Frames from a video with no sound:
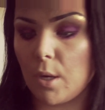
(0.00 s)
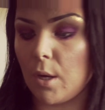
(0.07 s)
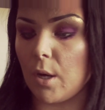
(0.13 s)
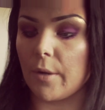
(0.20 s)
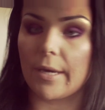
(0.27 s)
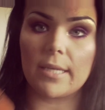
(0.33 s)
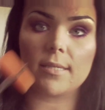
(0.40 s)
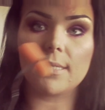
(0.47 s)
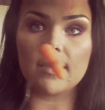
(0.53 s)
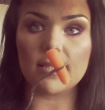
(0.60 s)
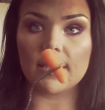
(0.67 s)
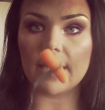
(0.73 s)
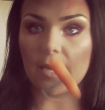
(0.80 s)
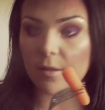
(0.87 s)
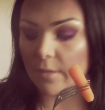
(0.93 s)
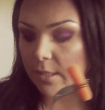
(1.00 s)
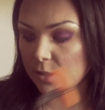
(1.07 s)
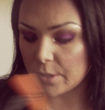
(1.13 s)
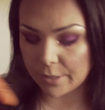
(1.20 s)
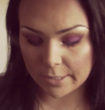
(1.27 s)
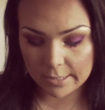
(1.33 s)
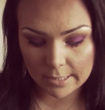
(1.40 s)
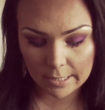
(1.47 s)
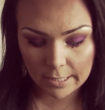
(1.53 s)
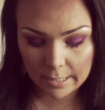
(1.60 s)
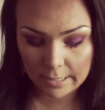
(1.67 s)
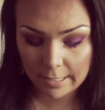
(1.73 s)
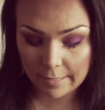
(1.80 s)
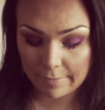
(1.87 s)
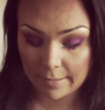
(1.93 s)
Okay, since now these are
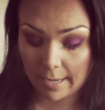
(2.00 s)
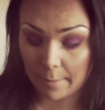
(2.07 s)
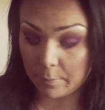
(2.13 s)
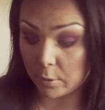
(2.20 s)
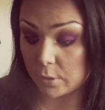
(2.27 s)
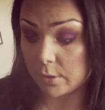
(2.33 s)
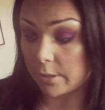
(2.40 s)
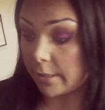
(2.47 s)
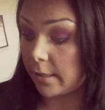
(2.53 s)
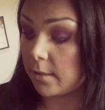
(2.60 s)
done and the apples are